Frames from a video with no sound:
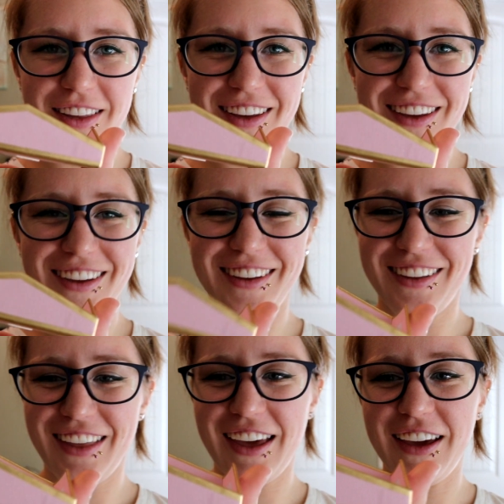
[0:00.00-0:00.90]
the
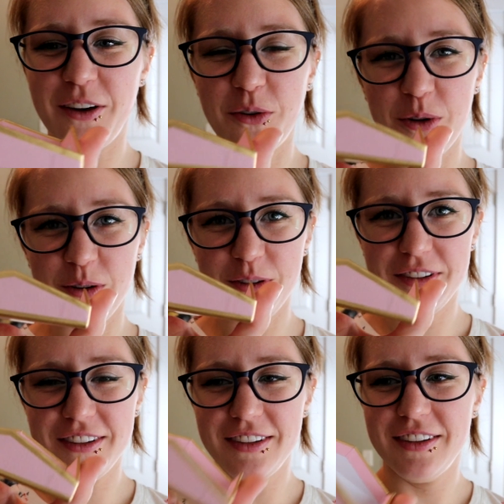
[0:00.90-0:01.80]

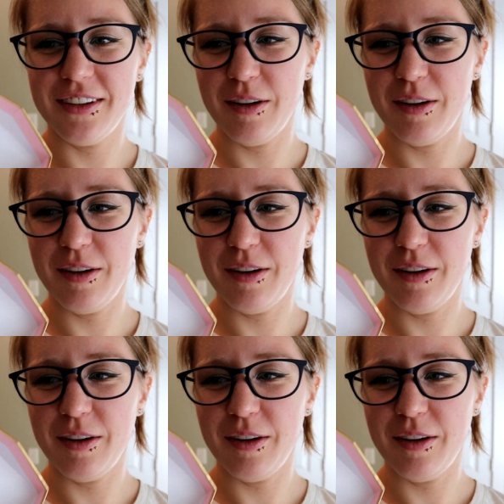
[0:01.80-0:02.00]
angled